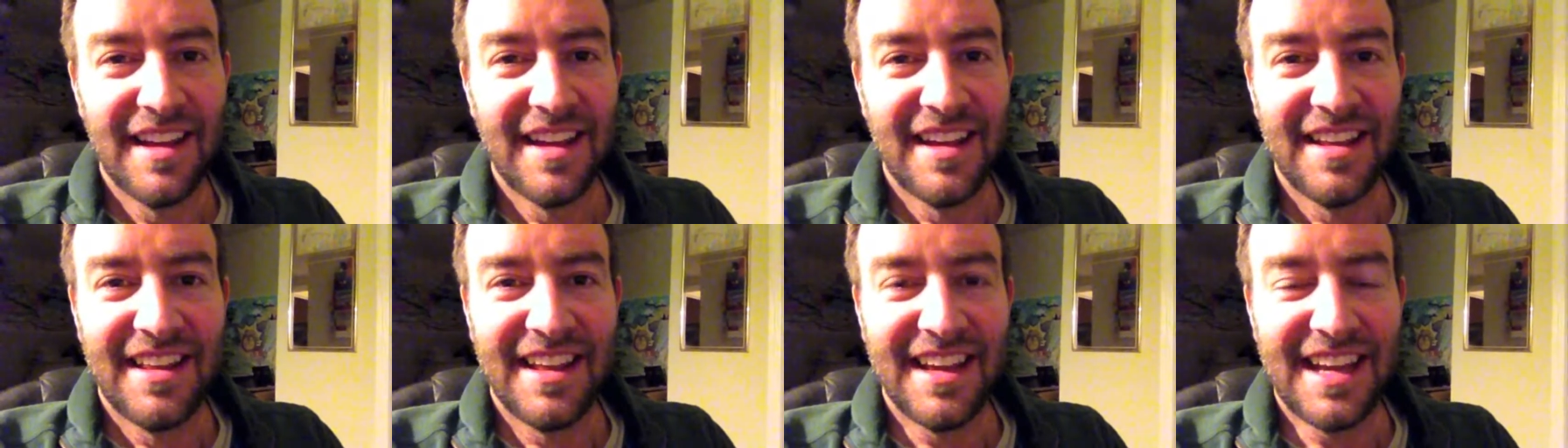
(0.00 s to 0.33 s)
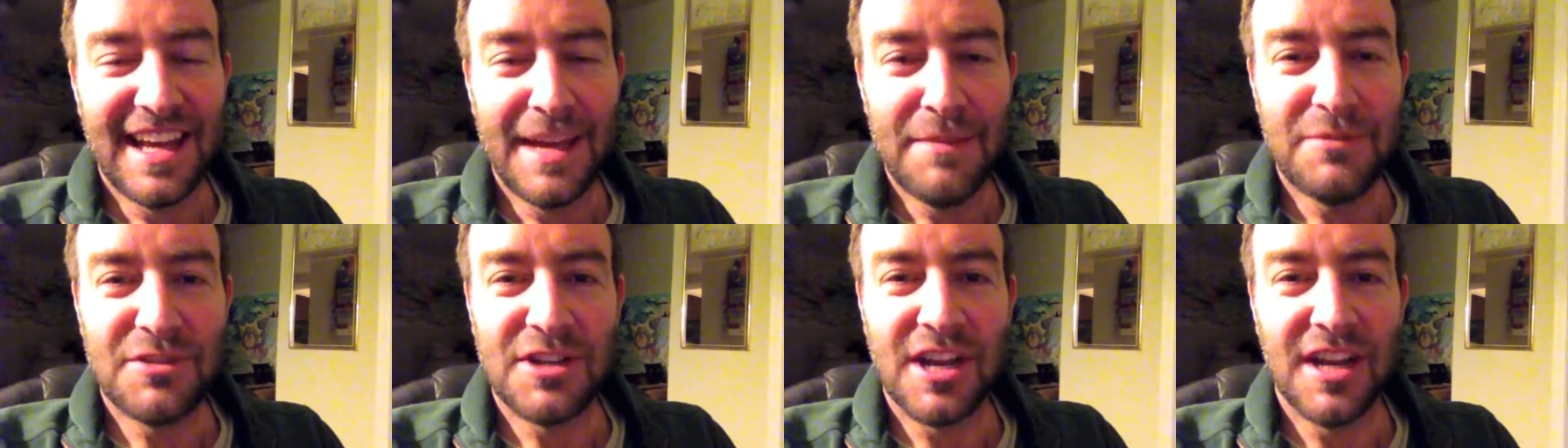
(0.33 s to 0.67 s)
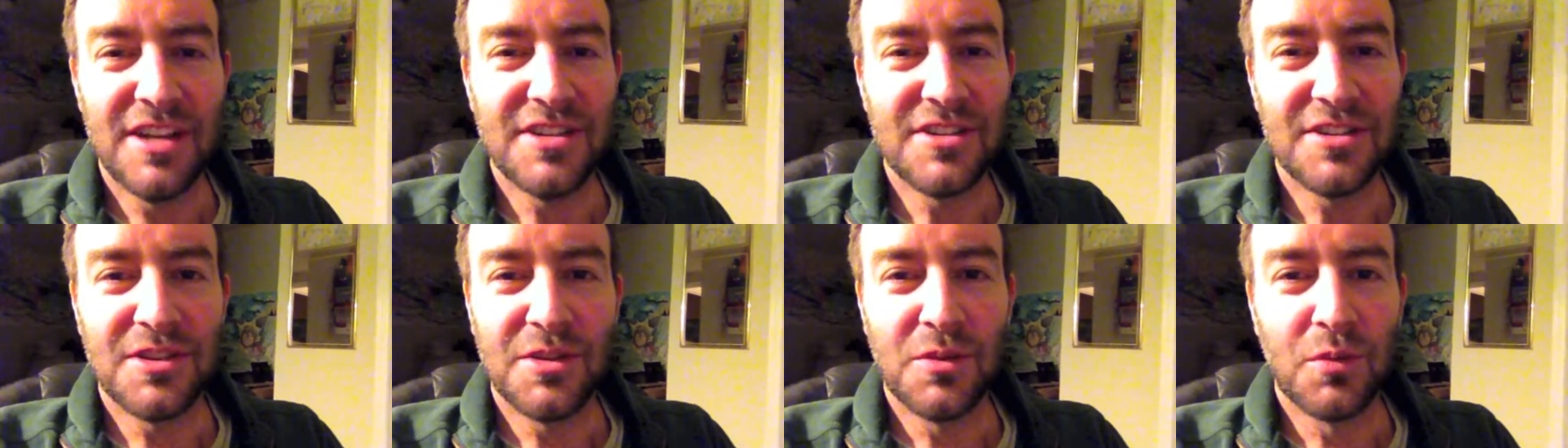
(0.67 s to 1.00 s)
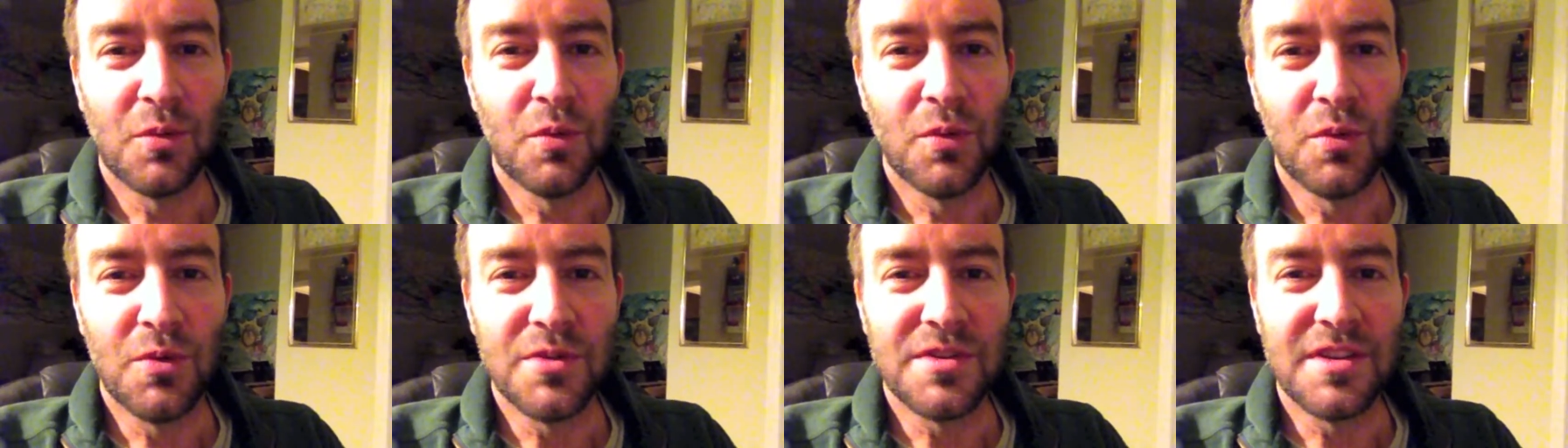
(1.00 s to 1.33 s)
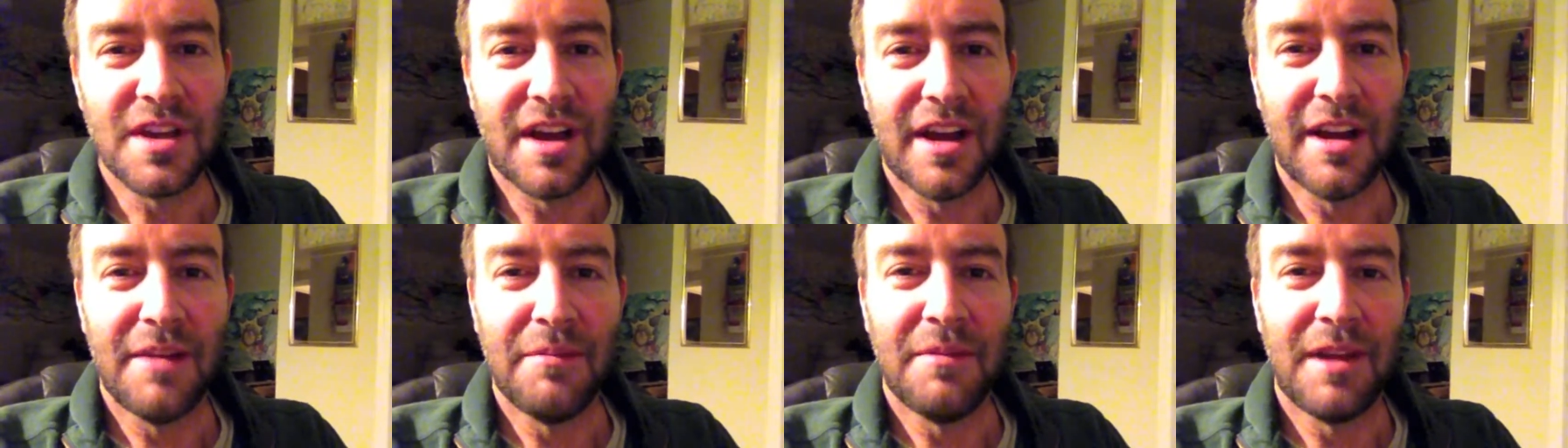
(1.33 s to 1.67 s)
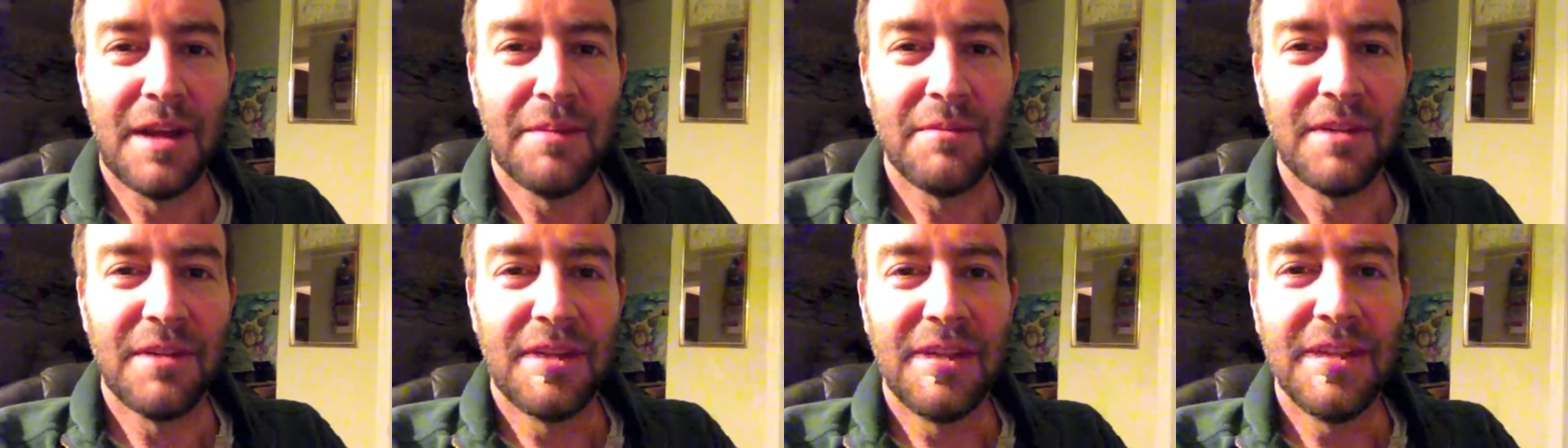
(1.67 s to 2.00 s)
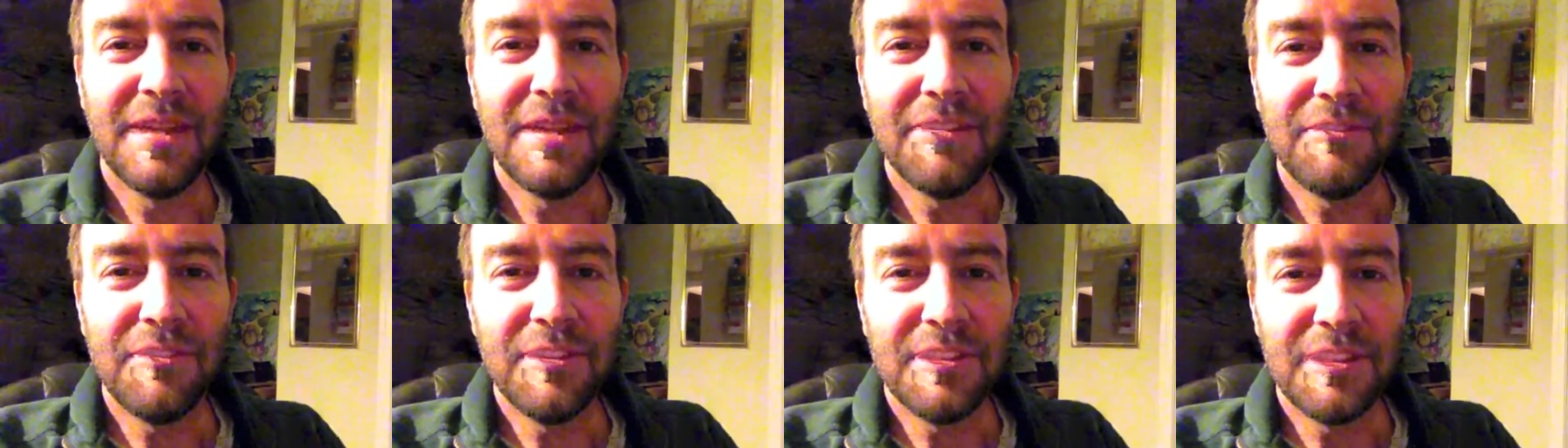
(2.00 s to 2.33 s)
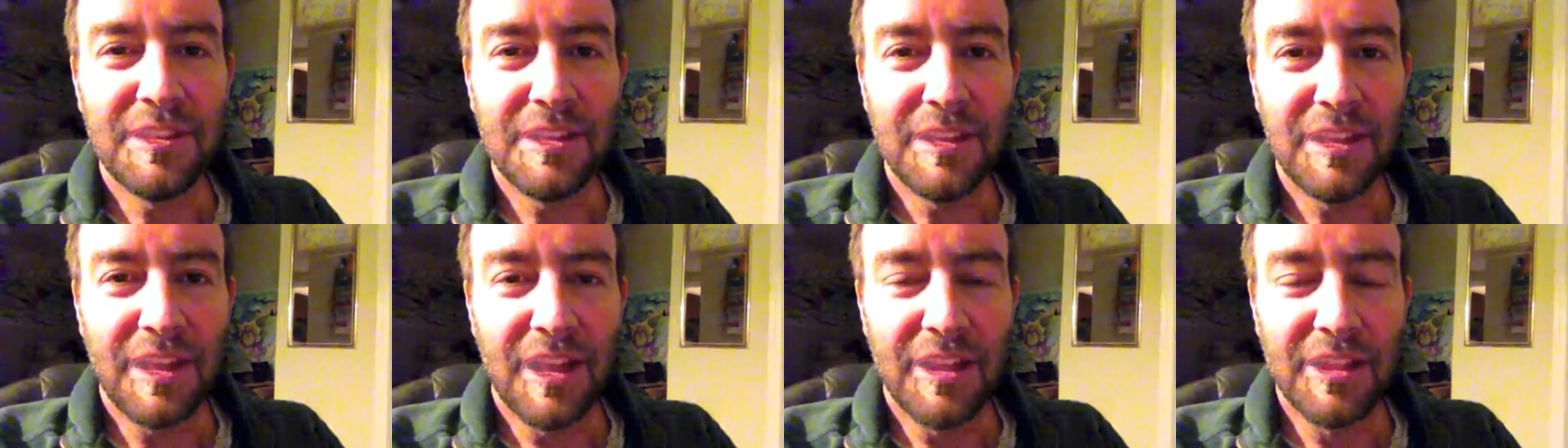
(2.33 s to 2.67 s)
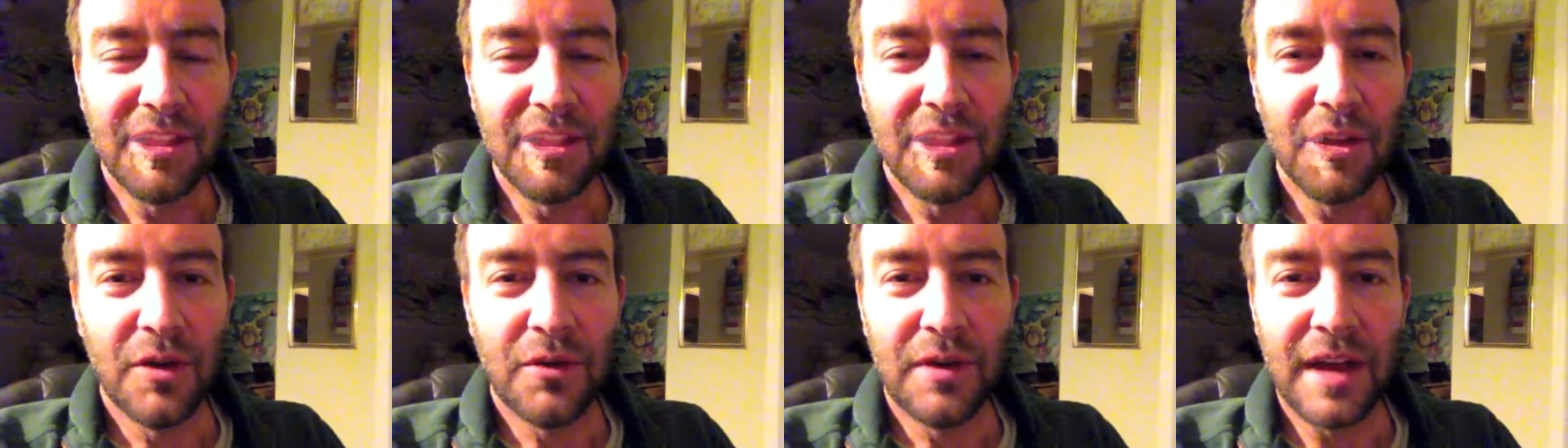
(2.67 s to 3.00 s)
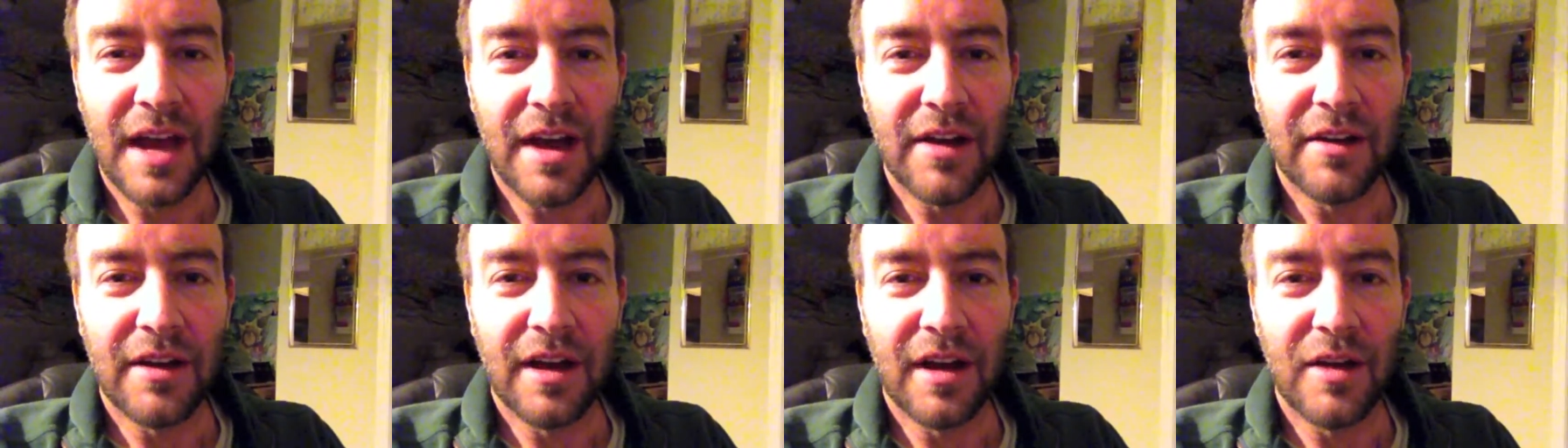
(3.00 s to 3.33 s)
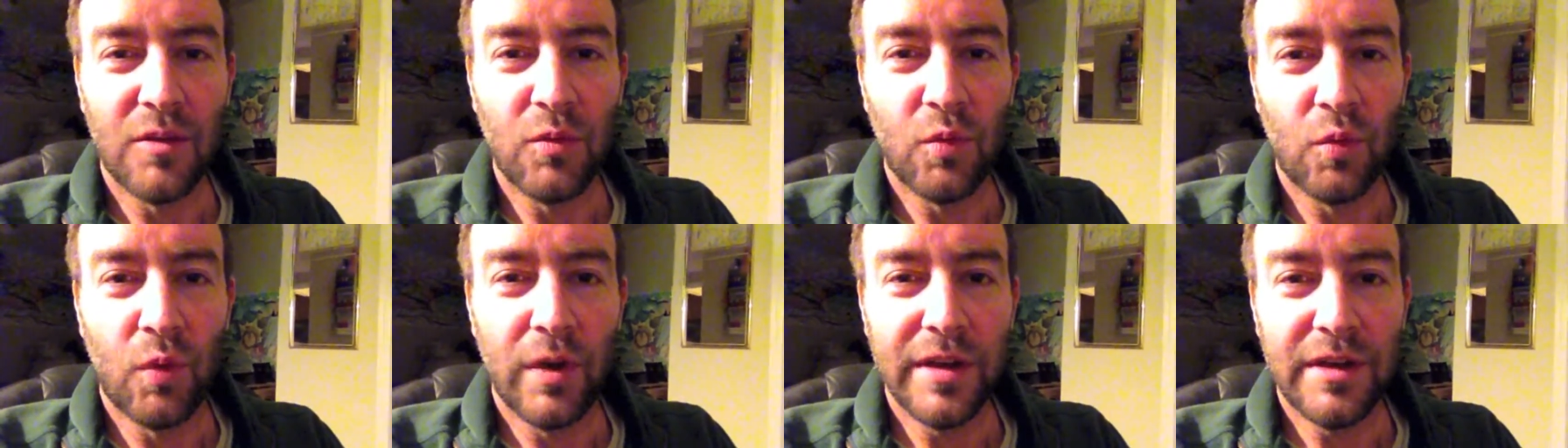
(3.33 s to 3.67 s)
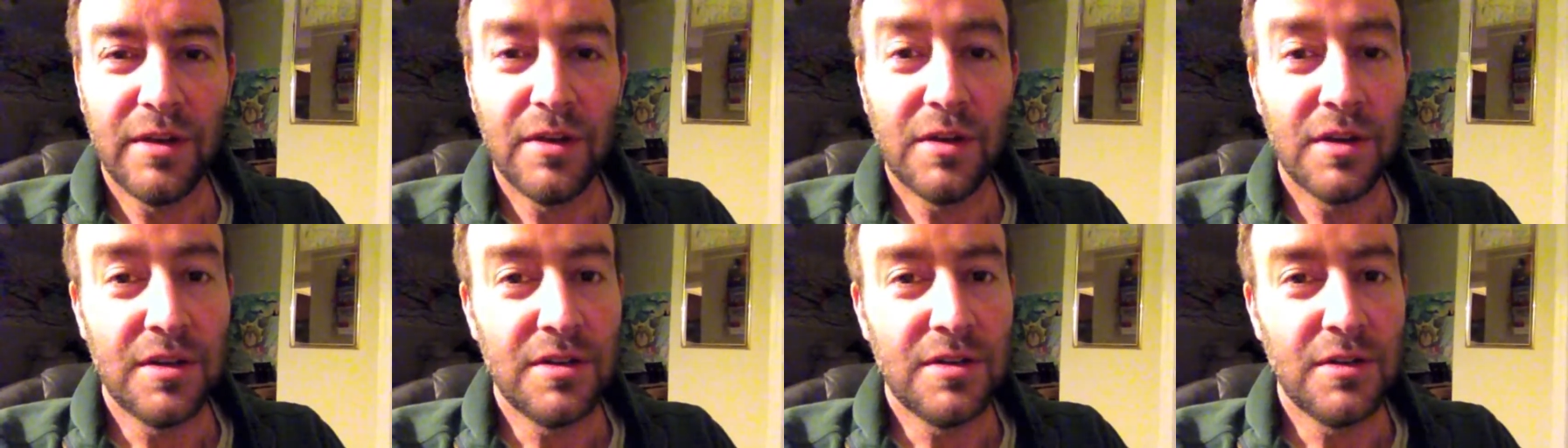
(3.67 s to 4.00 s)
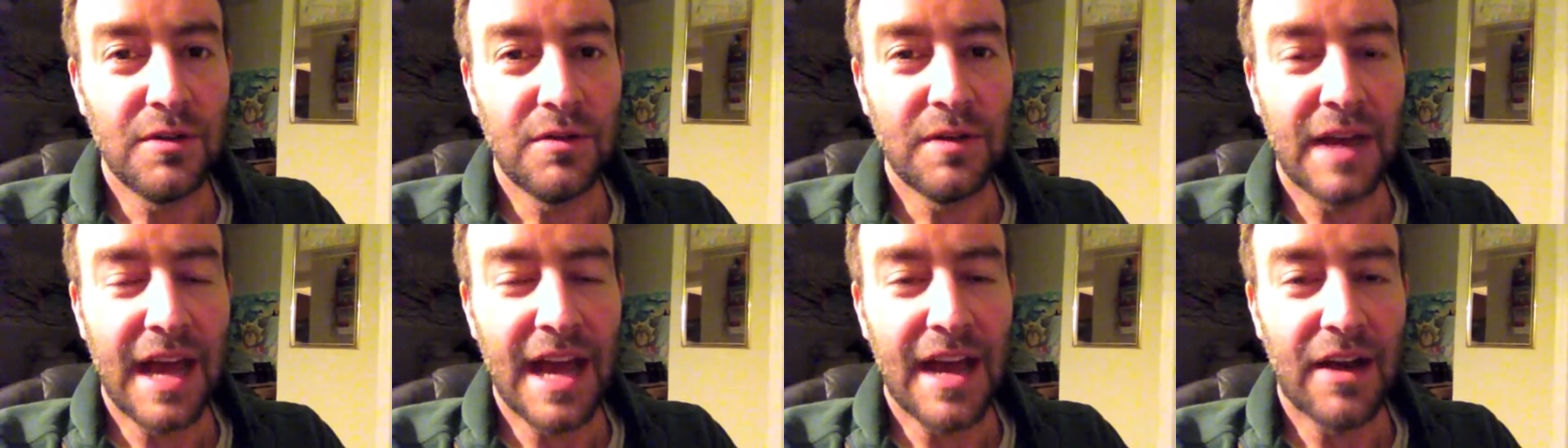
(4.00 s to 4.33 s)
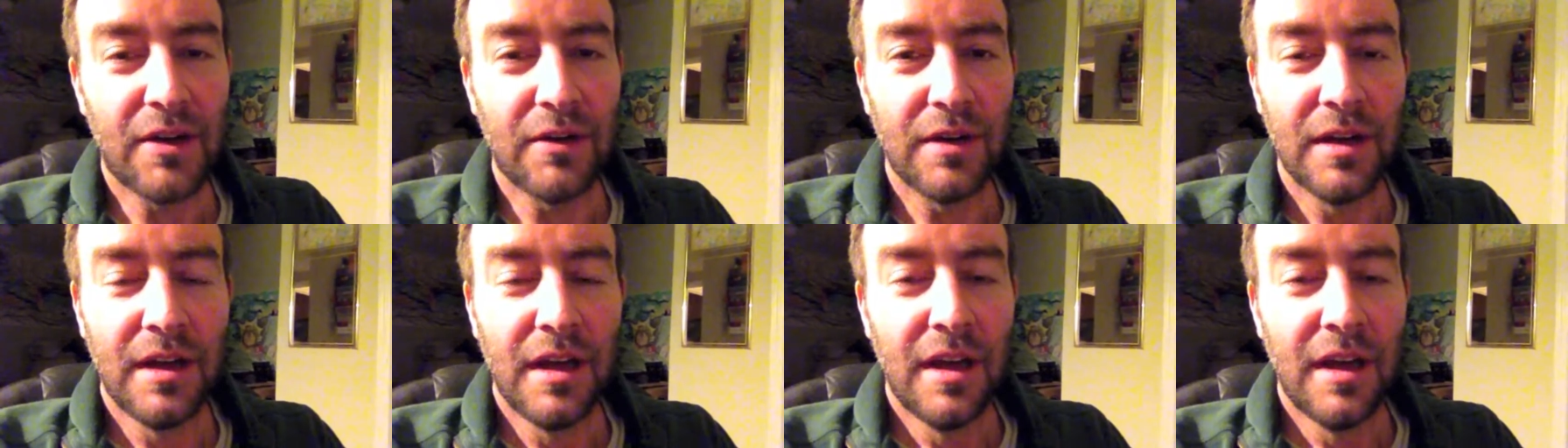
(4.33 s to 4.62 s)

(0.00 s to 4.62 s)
They keep changing the rules on them, and I'm going to give you a lowdown on what you can do now.